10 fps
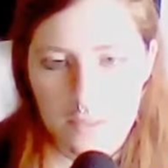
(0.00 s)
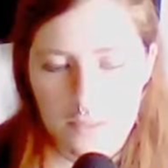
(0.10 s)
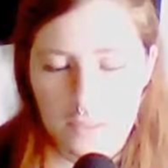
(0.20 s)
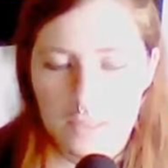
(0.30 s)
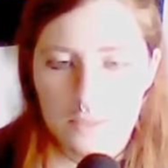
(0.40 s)

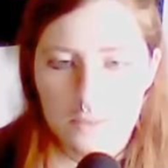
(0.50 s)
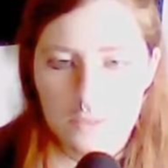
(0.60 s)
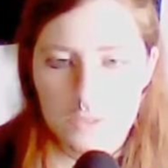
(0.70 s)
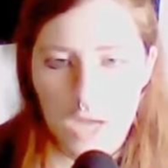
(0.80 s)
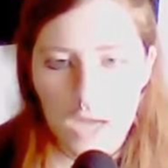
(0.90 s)
And then the
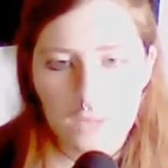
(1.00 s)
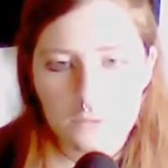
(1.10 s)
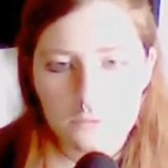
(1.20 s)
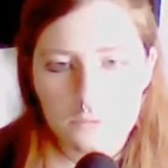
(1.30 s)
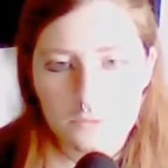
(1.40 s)

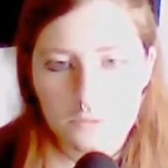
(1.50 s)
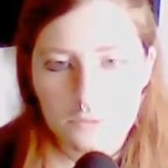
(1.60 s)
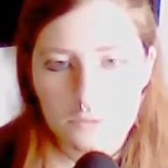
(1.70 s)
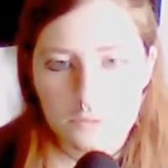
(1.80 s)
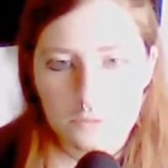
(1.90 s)
child
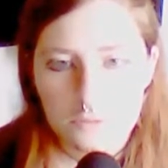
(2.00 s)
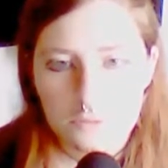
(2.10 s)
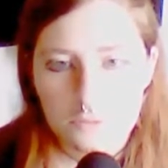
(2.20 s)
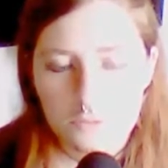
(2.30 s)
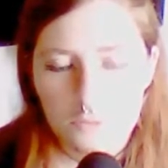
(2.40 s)

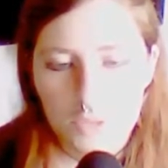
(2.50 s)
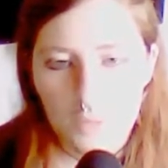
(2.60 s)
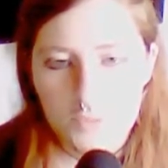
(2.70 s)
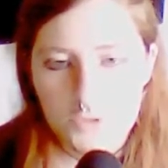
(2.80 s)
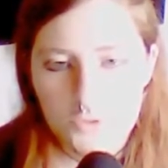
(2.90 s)
would
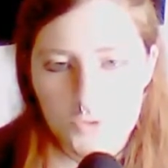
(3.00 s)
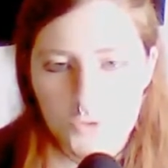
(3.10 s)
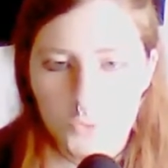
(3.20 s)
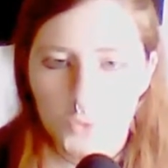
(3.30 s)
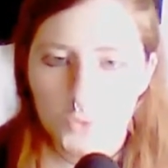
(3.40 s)
come into
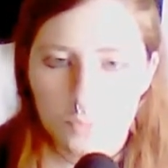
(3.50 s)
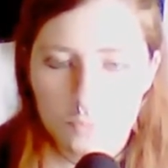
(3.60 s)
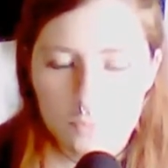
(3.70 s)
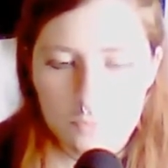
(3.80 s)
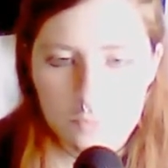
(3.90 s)
his
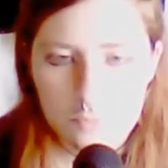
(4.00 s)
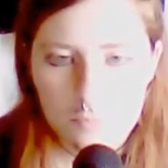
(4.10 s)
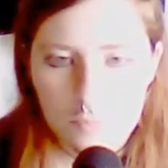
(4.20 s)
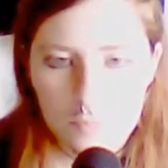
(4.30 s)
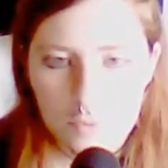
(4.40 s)
room,
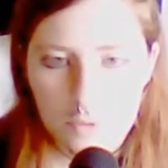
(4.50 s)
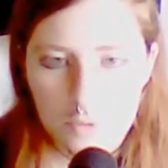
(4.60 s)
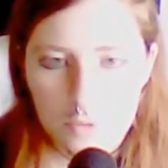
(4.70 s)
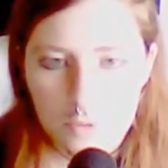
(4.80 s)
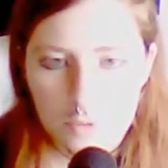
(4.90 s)

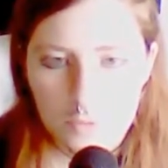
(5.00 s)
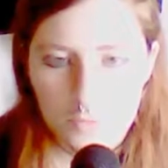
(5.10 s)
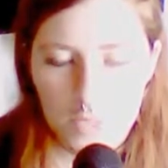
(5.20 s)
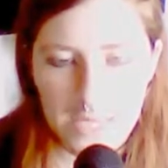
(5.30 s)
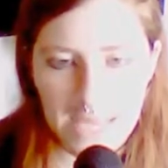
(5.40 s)

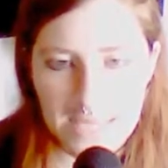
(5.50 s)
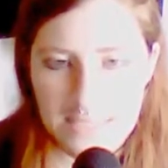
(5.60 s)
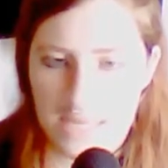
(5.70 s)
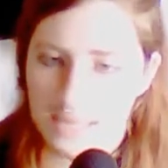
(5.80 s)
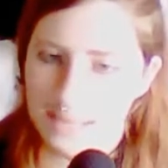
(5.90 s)
where he had
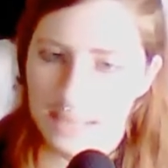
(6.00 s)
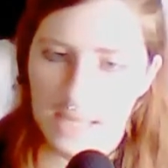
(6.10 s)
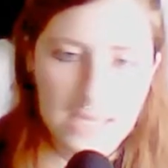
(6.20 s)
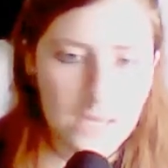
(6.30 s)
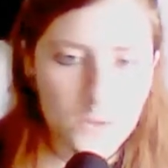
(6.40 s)
Teddy
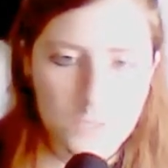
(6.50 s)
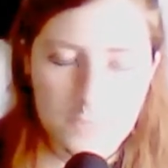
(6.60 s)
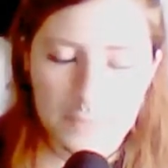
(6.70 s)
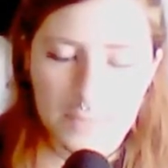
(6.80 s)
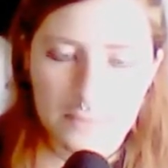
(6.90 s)
laying on his
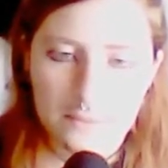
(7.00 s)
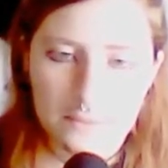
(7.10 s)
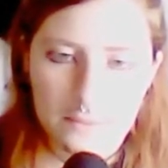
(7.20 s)
bed,